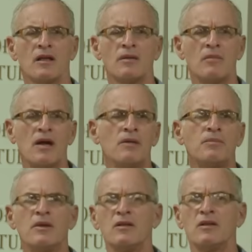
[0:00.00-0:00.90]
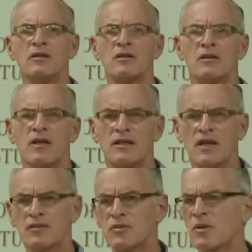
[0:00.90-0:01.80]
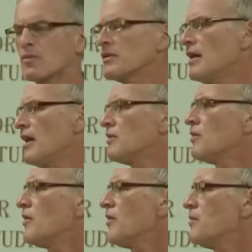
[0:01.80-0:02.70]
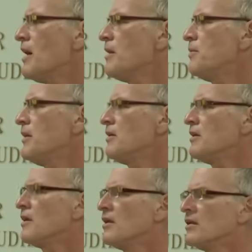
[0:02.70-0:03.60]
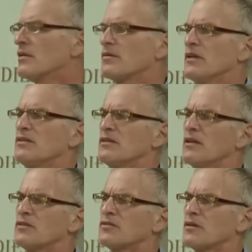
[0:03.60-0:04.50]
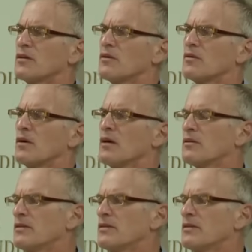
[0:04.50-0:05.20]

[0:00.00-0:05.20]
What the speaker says: In my opinion, and that's where I'm going to end off, in my opinion, the reason Israel,